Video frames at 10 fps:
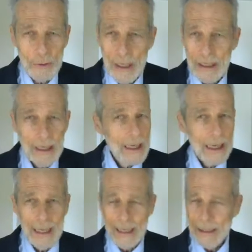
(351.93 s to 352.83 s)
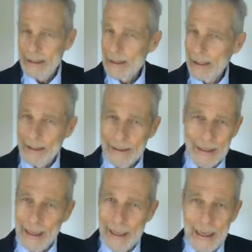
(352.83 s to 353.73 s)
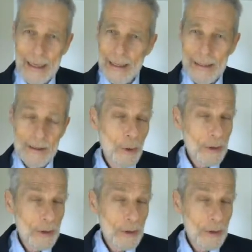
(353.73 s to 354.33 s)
Okay, and uh, it